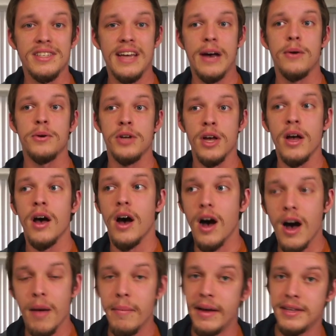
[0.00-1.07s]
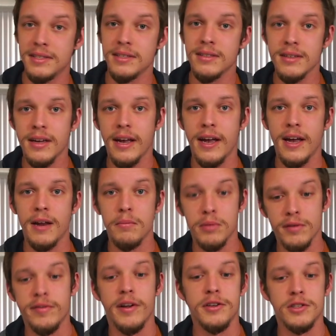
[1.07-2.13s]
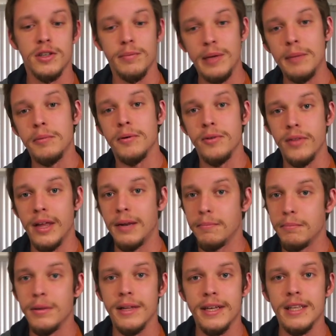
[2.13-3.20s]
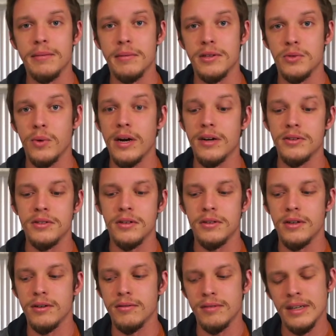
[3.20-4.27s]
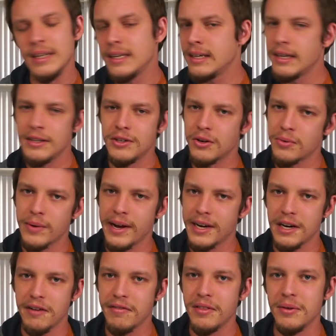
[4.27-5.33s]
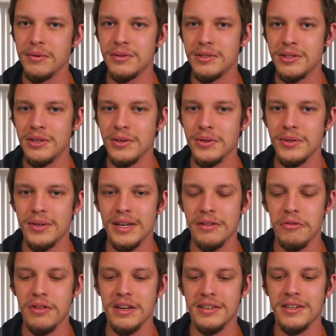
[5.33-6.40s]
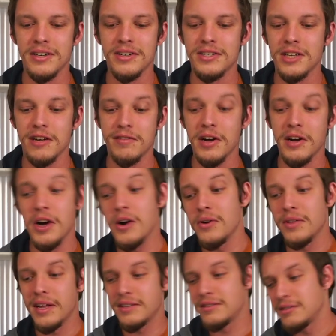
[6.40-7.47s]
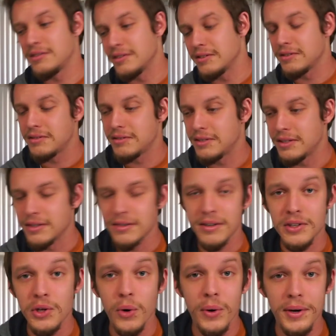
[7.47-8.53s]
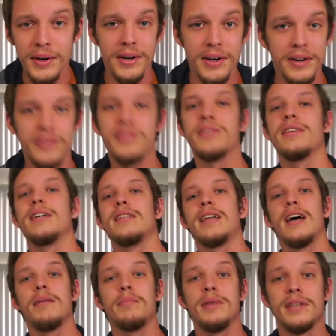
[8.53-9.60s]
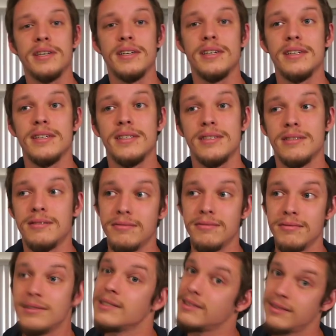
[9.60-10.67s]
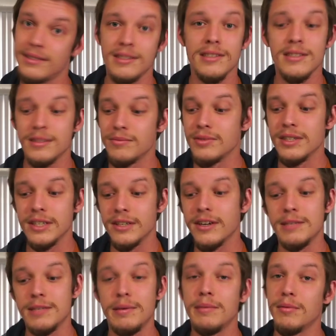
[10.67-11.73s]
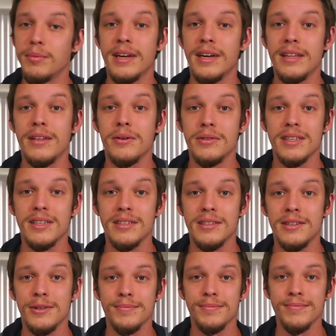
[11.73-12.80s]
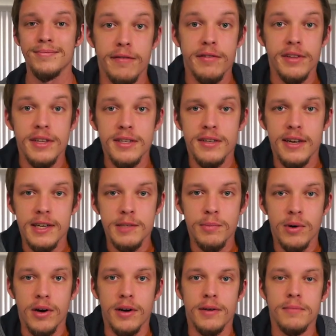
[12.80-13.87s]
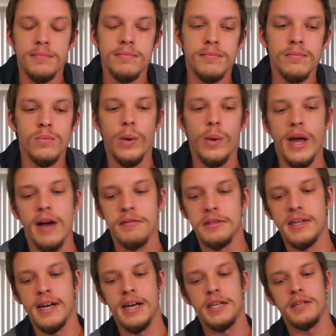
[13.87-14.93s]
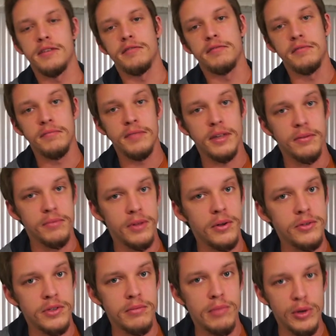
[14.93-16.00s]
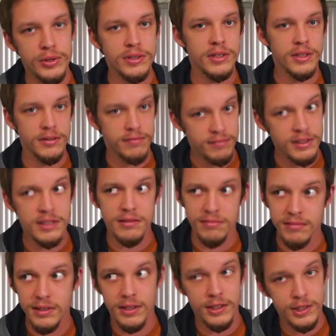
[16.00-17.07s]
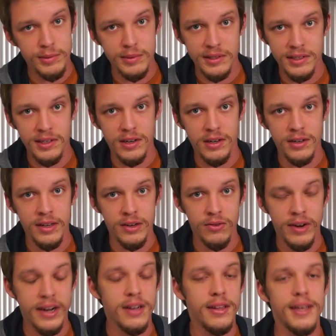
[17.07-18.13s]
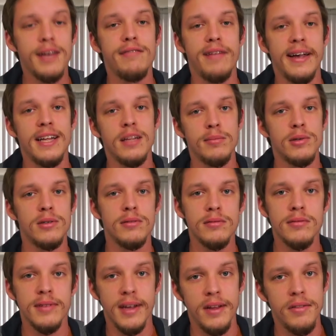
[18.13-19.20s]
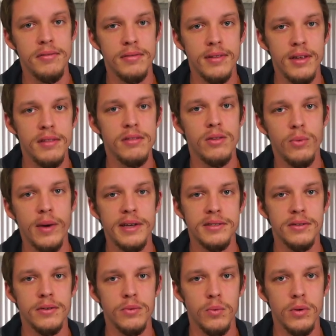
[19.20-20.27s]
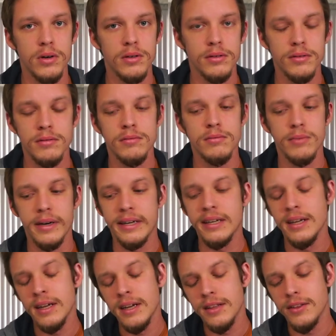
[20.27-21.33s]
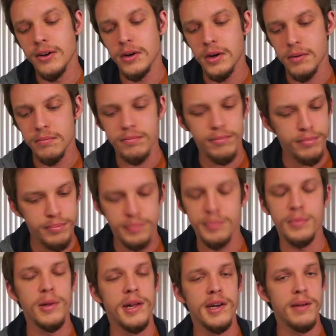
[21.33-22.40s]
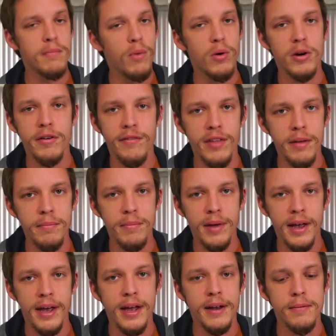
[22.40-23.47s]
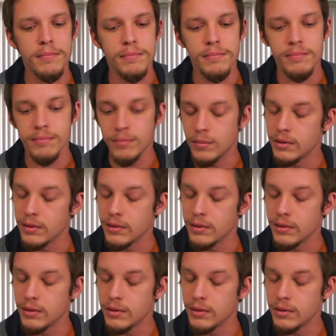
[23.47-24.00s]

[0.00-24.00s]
that sound amazing and professional people that play them as well. So don't don't write off those two and think to yourself, oh, that's just you know a toy or anything like that, because well, there are some really crazy people playing those things too. All right, for this next part, we have to kind of you know those are mostly you know the instruments that are like readily available in in the Western world, right? There are plenty more of them and